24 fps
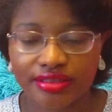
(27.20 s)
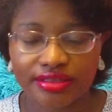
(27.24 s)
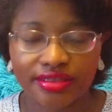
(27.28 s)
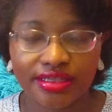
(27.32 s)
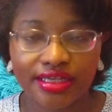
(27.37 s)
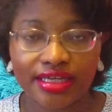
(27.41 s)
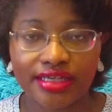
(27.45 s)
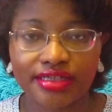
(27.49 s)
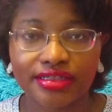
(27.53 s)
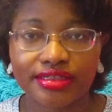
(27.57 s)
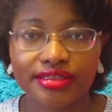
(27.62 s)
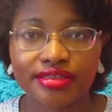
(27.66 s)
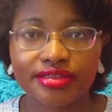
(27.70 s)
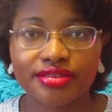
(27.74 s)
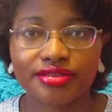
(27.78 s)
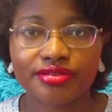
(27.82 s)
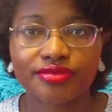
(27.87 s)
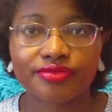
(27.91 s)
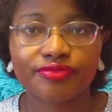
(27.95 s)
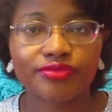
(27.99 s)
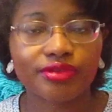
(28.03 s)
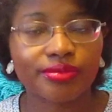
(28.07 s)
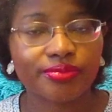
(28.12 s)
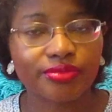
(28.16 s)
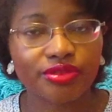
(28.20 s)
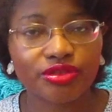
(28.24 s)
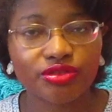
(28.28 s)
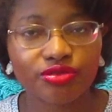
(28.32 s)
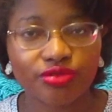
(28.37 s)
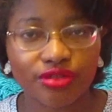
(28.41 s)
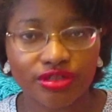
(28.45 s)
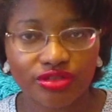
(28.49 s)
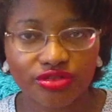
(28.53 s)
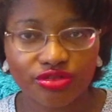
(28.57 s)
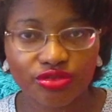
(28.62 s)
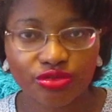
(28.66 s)
that is from the
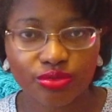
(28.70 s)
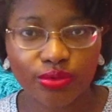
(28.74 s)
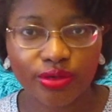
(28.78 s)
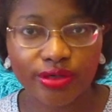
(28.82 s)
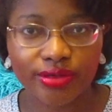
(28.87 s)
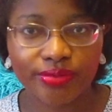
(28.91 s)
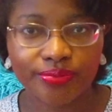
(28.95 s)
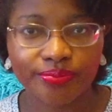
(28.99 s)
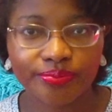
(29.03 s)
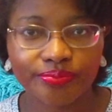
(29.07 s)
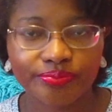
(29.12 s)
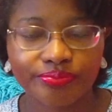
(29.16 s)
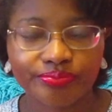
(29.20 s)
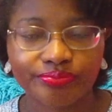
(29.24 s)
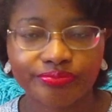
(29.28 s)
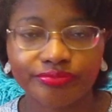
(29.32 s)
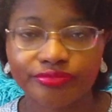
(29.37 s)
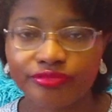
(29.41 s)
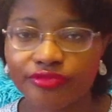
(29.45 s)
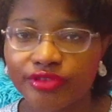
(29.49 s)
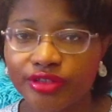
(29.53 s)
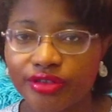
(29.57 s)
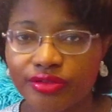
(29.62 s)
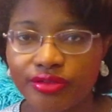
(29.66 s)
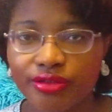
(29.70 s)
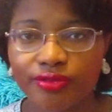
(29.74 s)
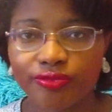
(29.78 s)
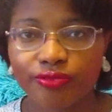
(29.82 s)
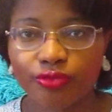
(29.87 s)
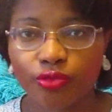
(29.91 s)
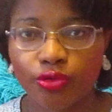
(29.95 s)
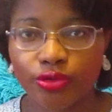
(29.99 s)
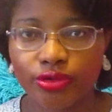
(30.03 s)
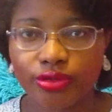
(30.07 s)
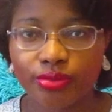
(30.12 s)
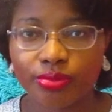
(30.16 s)
drugstore, very
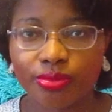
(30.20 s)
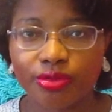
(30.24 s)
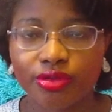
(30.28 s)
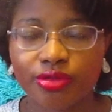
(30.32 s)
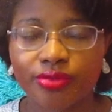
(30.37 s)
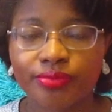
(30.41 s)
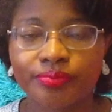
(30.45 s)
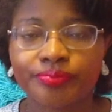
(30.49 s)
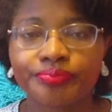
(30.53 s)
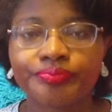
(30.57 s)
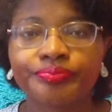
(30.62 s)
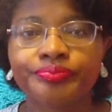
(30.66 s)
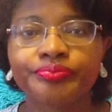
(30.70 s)
affordable,